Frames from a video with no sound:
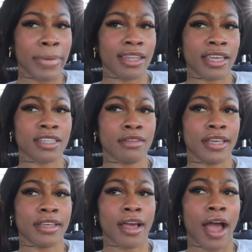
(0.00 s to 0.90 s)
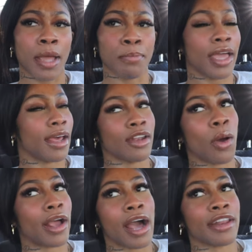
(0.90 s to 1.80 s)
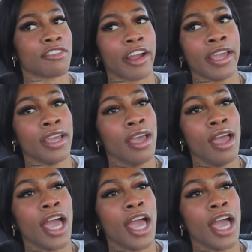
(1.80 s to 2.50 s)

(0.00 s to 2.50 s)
my and I know I got it right.